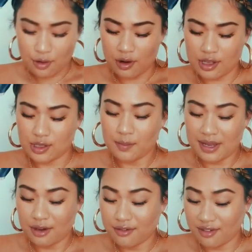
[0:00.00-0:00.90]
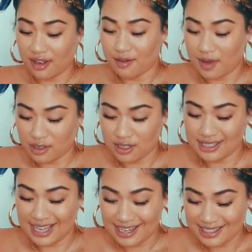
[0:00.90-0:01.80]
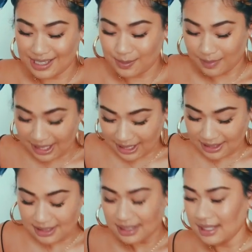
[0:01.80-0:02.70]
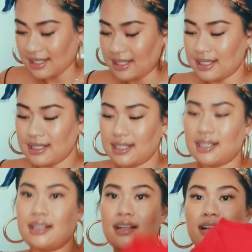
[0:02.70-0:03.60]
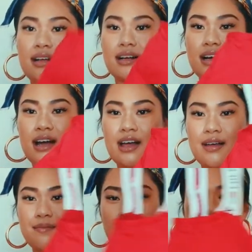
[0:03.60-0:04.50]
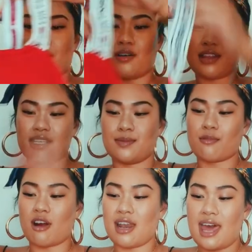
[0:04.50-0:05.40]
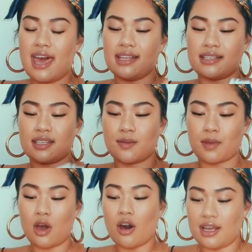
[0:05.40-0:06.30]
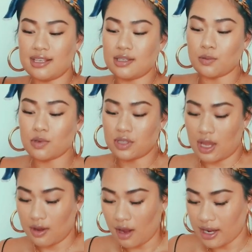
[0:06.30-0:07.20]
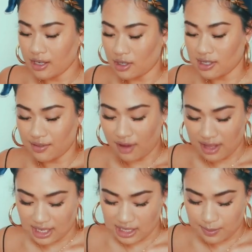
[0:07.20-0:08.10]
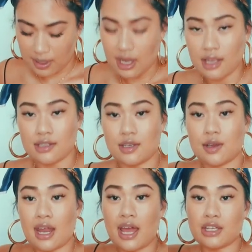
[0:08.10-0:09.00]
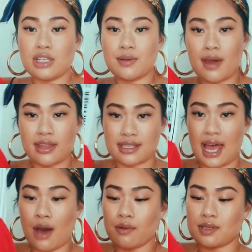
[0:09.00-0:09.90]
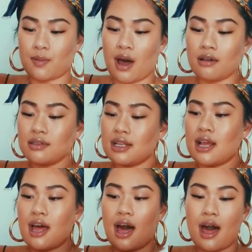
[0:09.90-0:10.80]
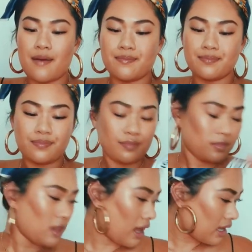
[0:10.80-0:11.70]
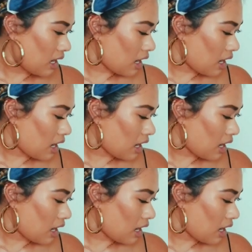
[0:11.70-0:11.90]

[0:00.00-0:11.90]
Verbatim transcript: got a Tommy Hilfiger matching set as well. Um, I got this bralette because also I can justify this because you can actually wear this out as well. Um, like